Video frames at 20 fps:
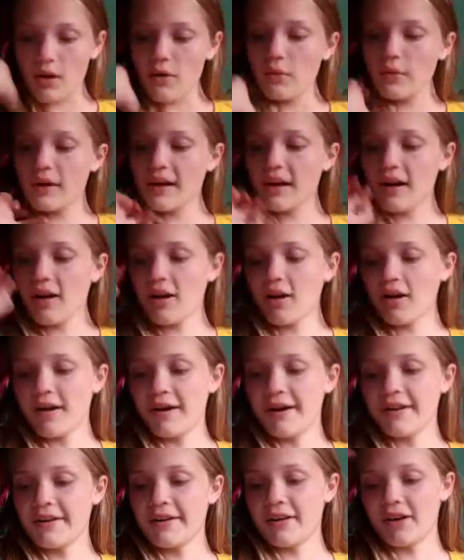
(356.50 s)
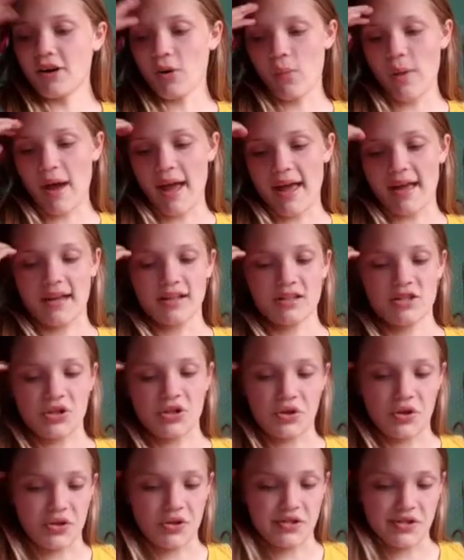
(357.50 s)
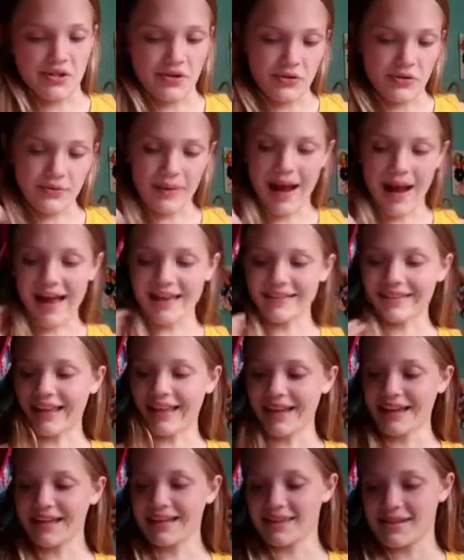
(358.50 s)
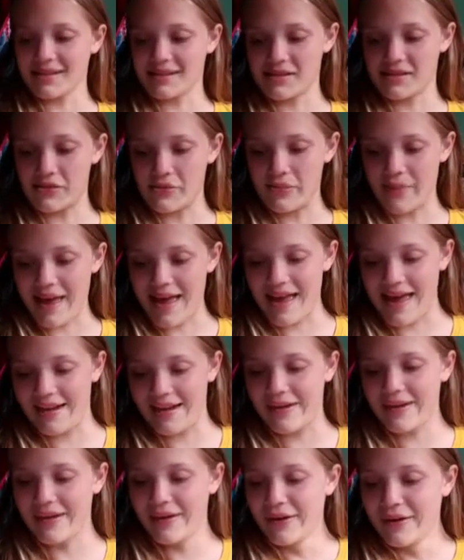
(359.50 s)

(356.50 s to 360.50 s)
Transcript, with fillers: We are on our way to the zoo. I like this new pen.